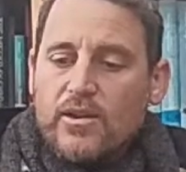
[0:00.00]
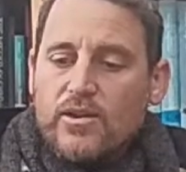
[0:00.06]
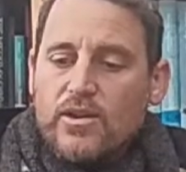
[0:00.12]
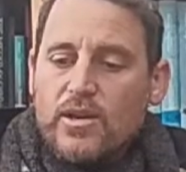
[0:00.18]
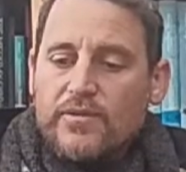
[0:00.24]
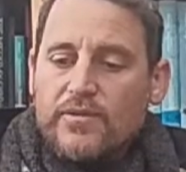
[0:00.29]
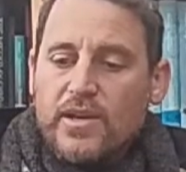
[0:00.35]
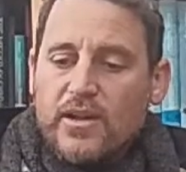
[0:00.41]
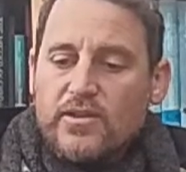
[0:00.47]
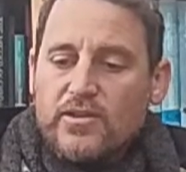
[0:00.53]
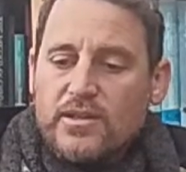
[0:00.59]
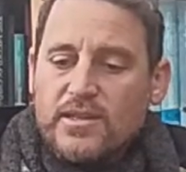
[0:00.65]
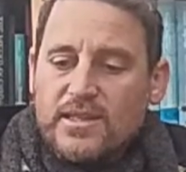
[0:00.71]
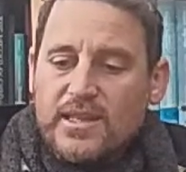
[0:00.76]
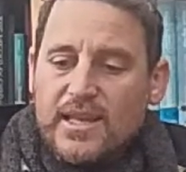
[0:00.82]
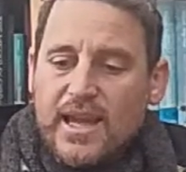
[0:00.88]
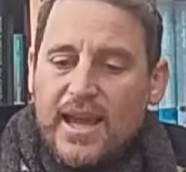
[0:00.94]
You have to
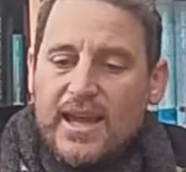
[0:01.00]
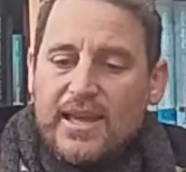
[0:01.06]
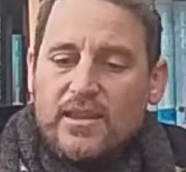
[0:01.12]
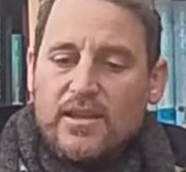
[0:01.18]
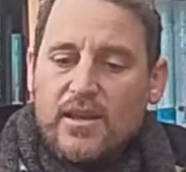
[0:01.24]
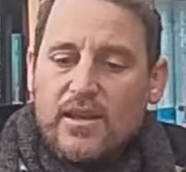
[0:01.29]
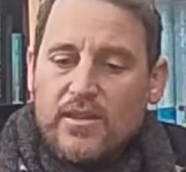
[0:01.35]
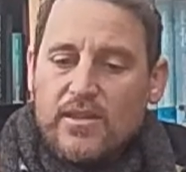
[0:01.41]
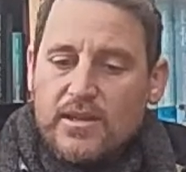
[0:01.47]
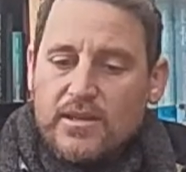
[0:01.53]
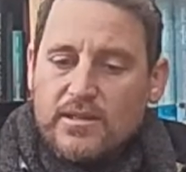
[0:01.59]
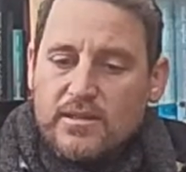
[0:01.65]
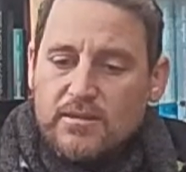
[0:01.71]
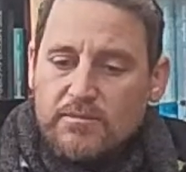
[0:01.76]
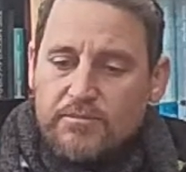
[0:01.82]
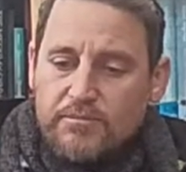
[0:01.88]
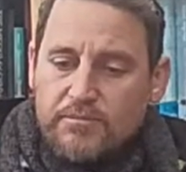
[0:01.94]
understand
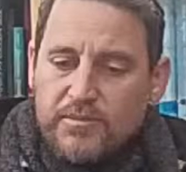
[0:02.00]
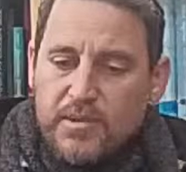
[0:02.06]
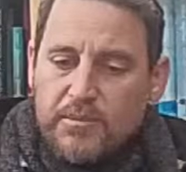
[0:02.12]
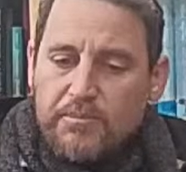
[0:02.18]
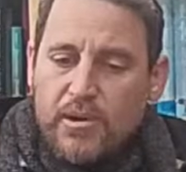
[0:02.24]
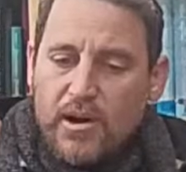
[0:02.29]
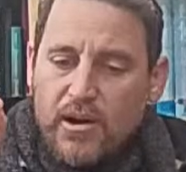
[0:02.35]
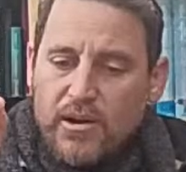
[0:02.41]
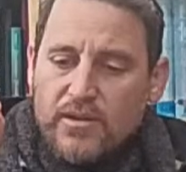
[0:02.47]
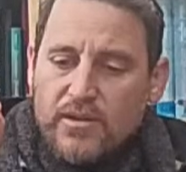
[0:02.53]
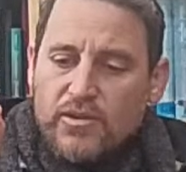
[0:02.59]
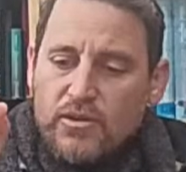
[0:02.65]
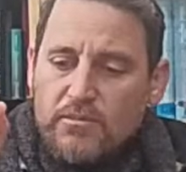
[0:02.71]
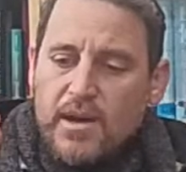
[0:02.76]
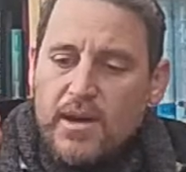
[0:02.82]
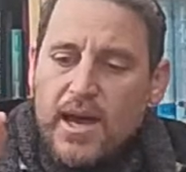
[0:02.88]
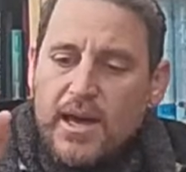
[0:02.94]
this, the part of
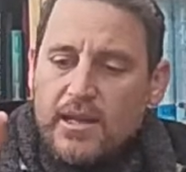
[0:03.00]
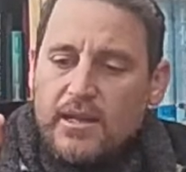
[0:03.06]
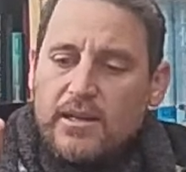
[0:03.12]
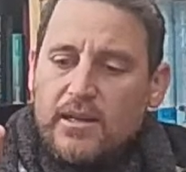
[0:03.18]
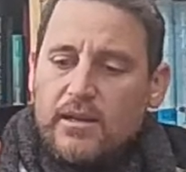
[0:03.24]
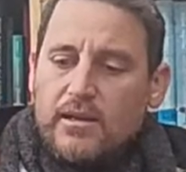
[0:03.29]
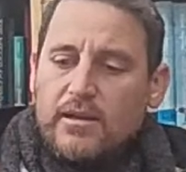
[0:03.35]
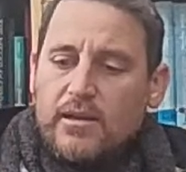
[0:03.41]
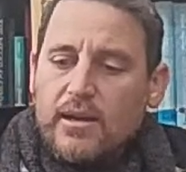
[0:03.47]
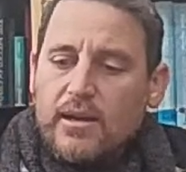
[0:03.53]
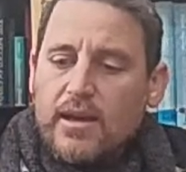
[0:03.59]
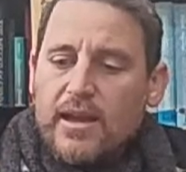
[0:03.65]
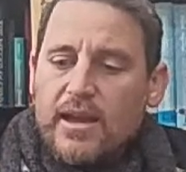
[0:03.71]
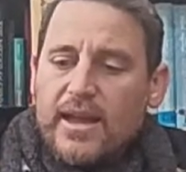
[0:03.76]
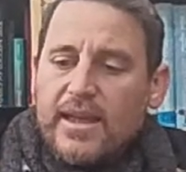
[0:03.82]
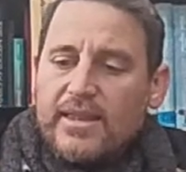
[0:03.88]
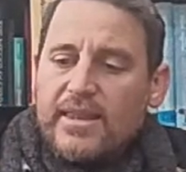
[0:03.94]
humanity
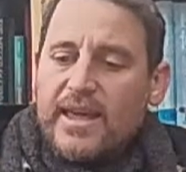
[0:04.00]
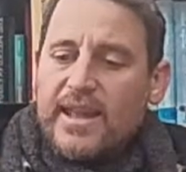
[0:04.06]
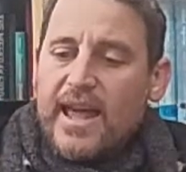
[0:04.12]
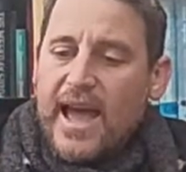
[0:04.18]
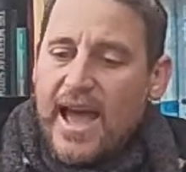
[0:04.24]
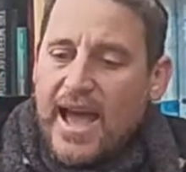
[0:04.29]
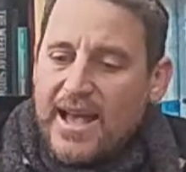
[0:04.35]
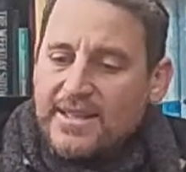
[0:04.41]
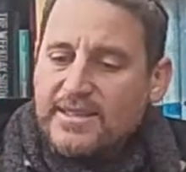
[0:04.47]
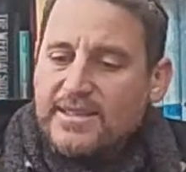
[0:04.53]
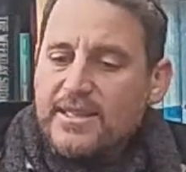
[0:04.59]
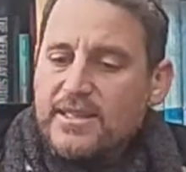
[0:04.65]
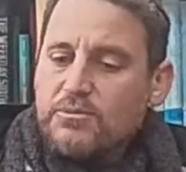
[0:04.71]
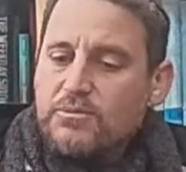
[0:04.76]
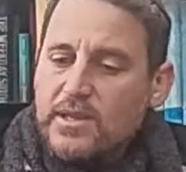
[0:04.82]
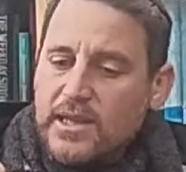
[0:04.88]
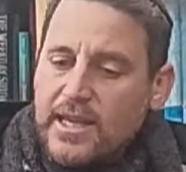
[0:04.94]
that has
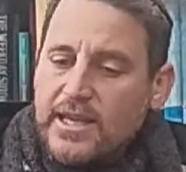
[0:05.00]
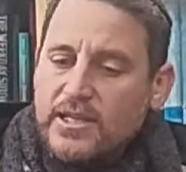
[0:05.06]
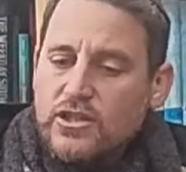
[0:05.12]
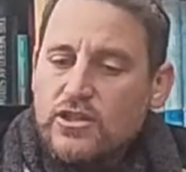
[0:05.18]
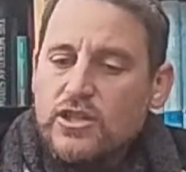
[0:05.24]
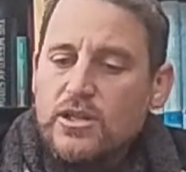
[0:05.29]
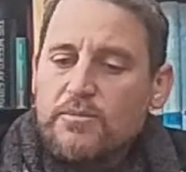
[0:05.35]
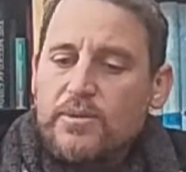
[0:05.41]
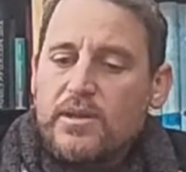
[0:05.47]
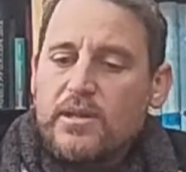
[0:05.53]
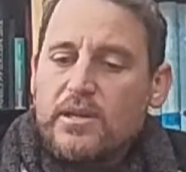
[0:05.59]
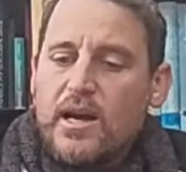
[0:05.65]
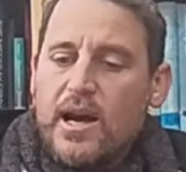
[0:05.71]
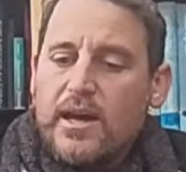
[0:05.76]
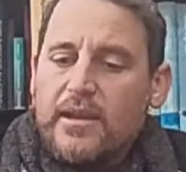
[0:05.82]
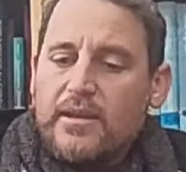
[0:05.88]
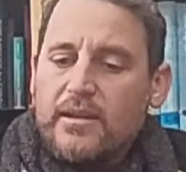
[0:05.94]
this relationship with
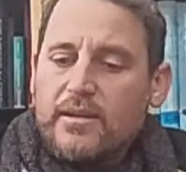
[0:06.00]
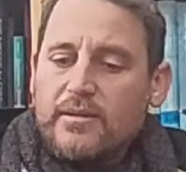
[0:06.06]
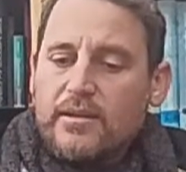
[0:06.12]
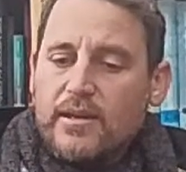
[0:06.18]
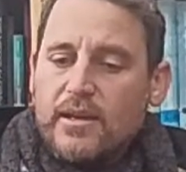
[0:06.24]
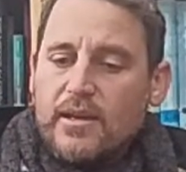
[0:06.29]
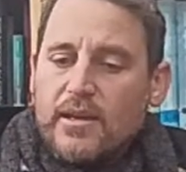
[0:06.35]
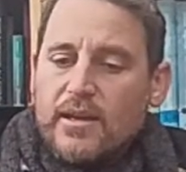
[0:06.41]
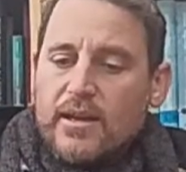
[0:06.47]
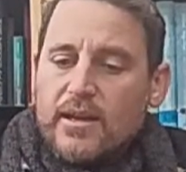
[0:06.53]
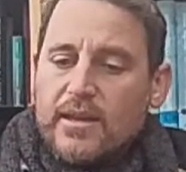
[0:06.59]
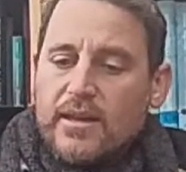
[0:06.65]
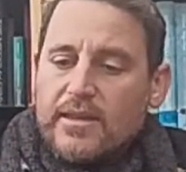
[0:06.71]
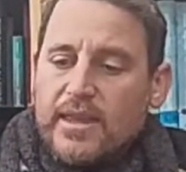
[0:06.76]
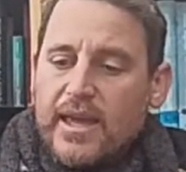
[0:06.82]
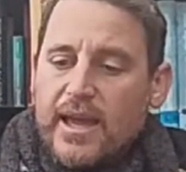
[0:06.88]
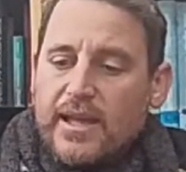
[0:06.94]
God,
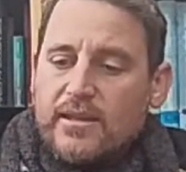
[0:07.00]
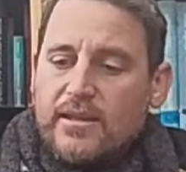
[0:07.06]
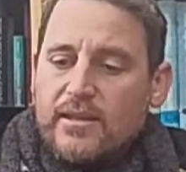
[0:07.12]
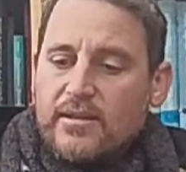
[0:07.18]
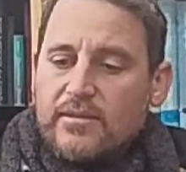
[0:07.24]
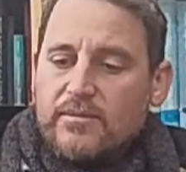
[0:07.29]
that's